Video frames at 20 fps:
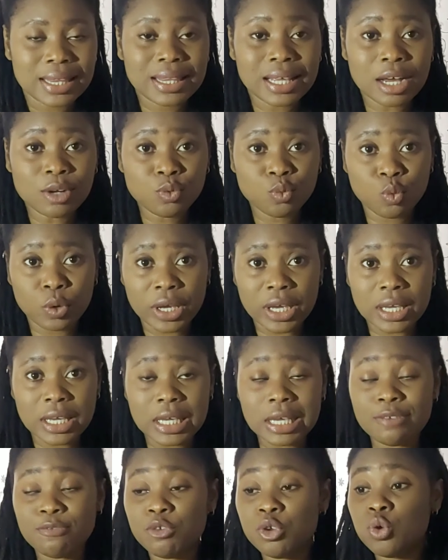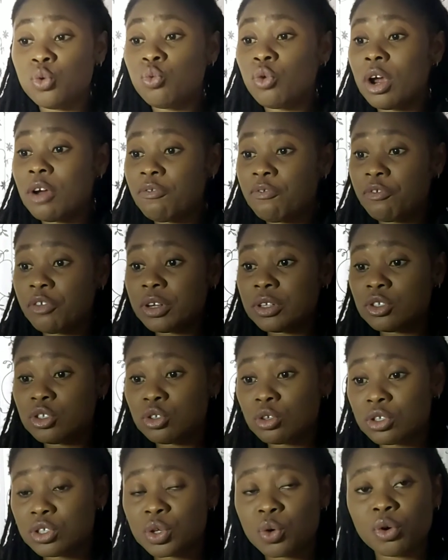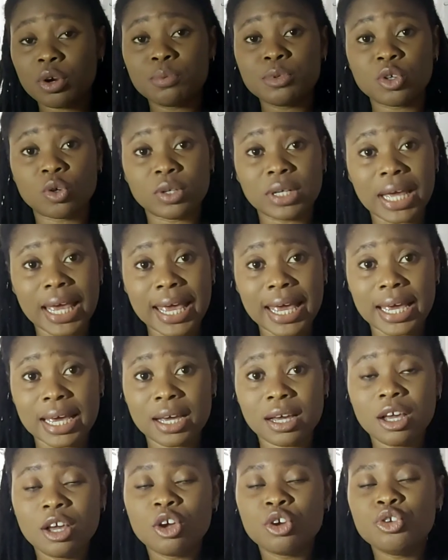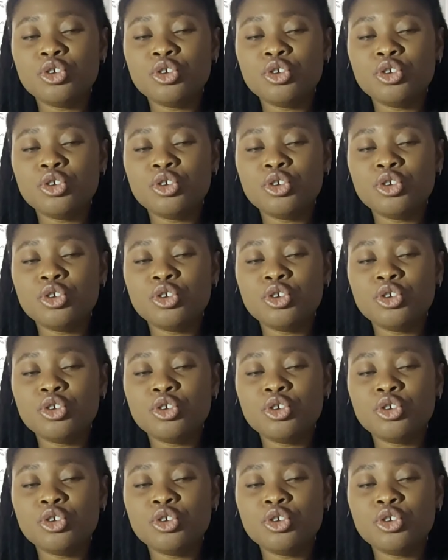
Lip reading: That way, if you reference your script on air,